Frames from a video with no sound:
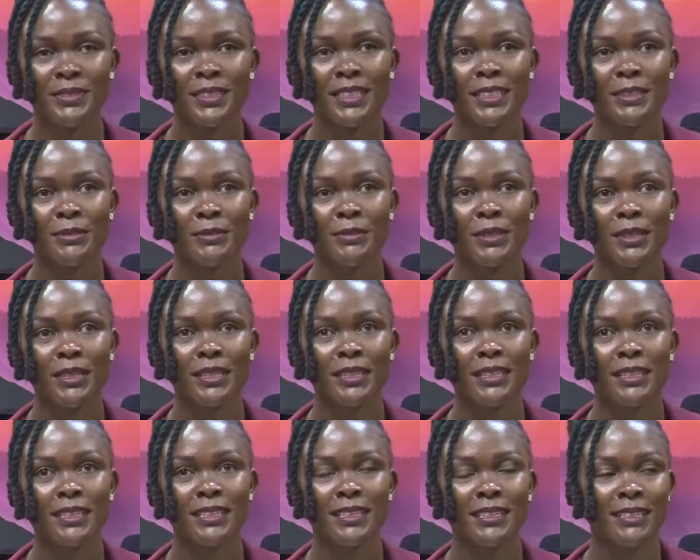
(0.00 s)
The
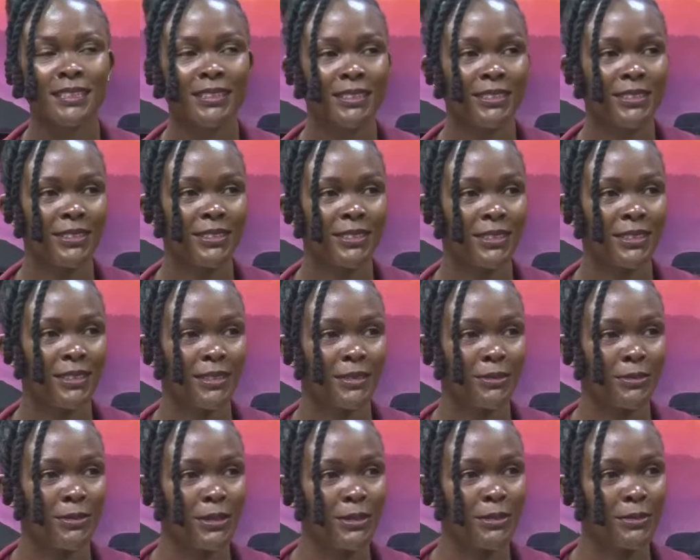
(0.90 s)
way
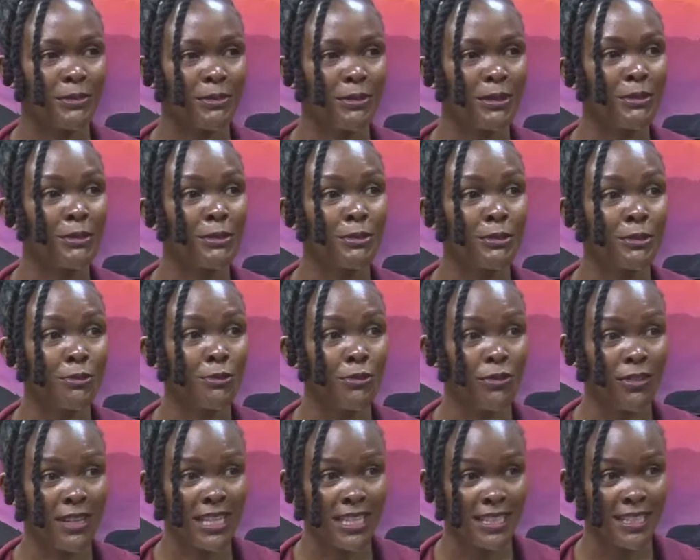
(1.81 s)
we used to
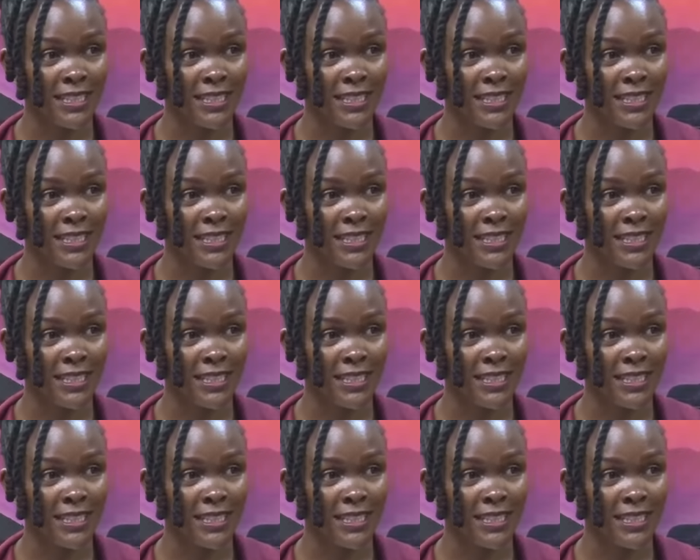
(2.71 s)
fight.